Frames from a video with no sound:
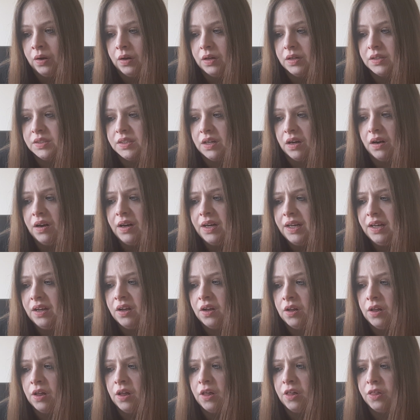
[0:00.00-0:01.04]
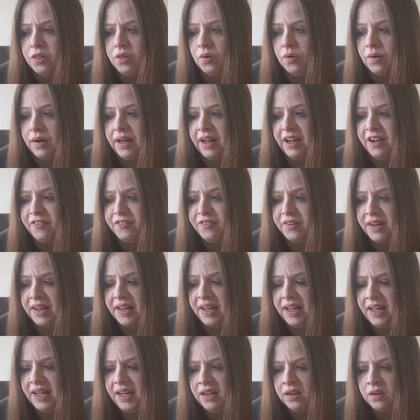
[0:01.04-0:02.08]
Because I thought, if
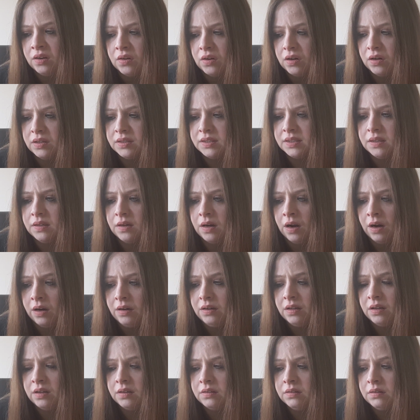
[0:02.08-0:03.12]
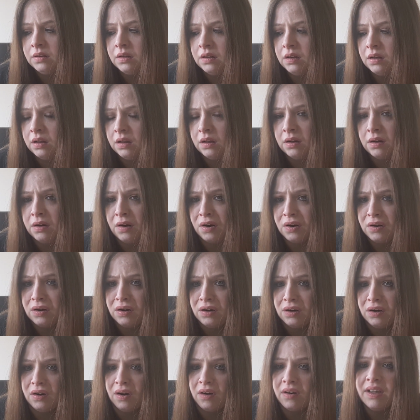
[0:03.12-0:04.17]
he doesn't
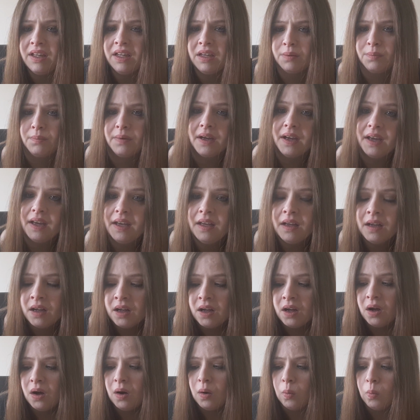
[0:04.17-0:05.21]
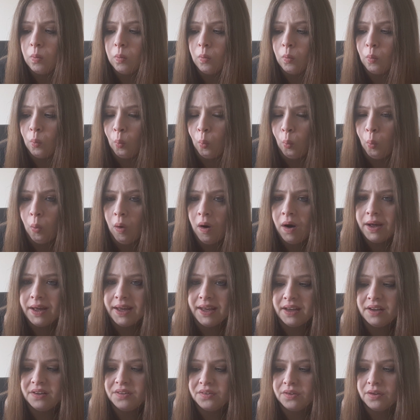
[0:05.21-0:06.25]
like me,
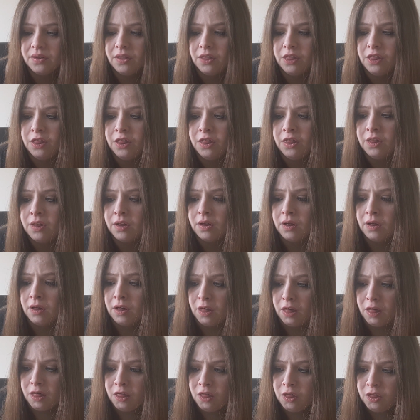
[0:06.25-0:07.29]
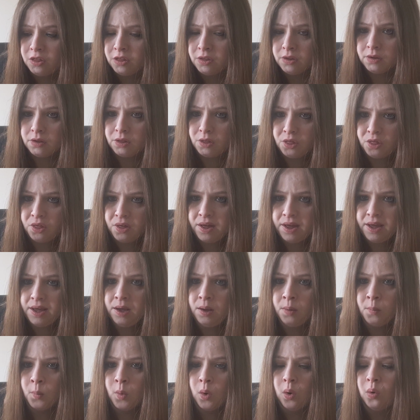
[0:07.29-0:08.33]
what is
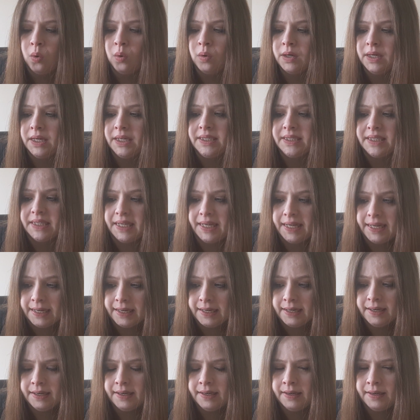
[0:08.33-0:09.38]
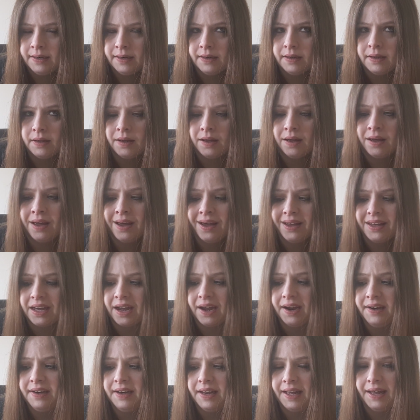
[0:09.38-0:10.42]
the point in
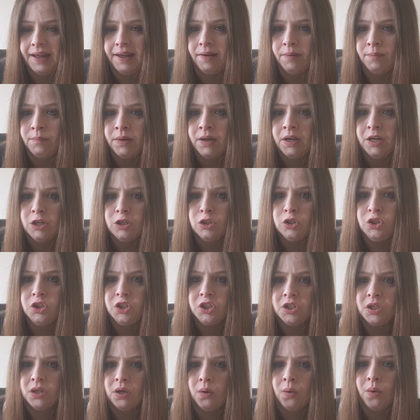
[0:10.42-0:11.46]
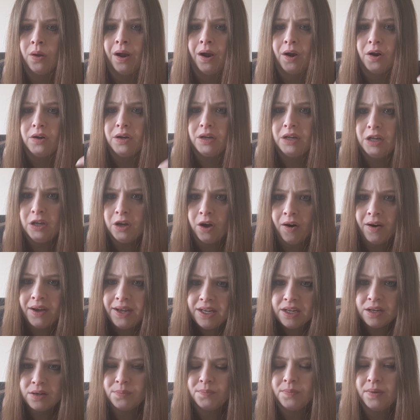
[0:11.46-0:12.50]
getting him to
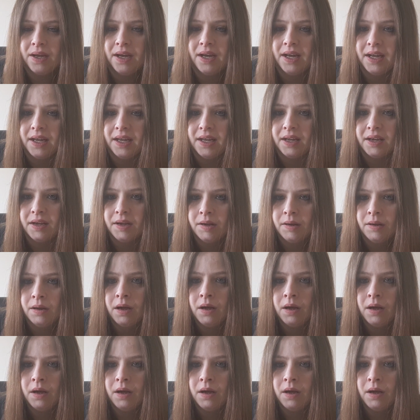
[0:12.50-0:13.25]
like me?